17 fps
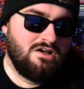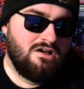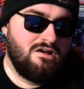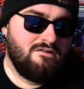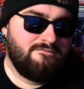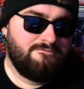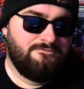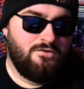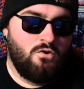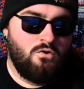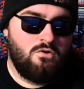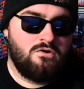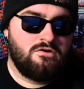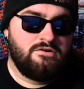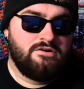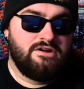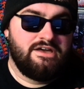
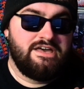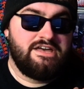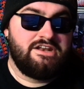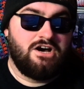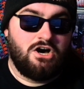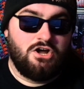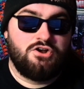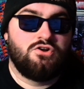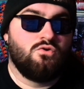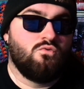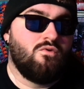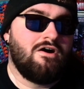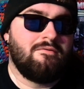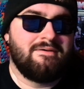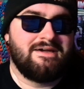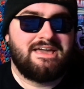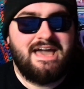for an
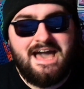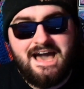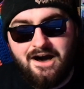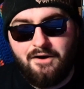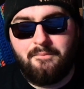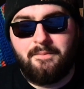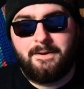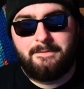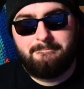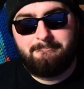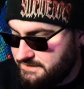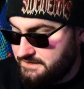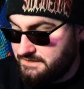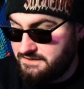underwhelming album.